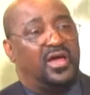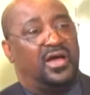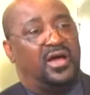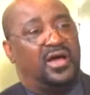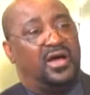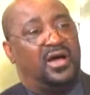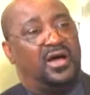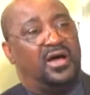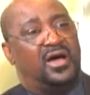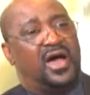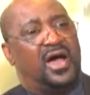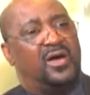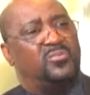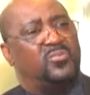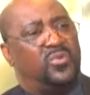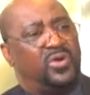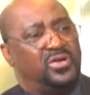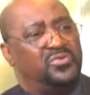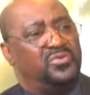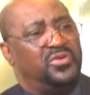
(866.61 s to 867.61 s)
I'm
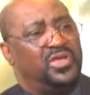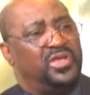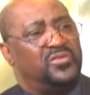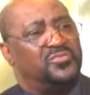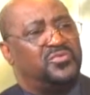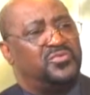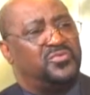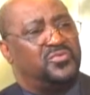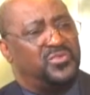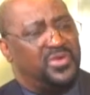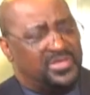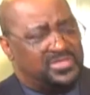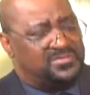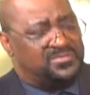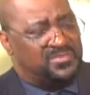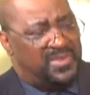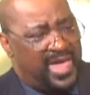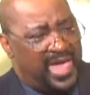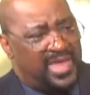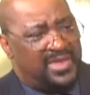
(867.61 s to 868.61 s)
wondering if the risk
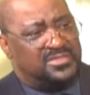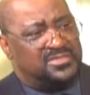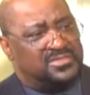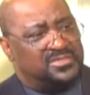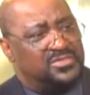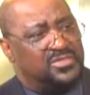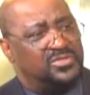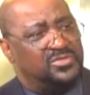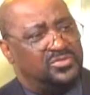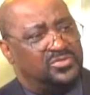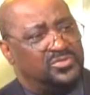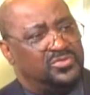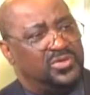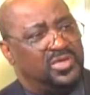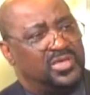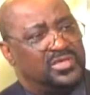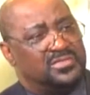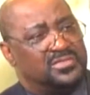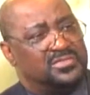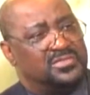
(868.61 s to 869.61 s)
manager who
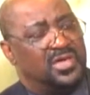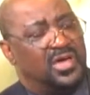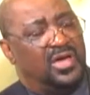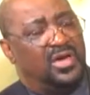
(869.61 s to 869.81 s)
is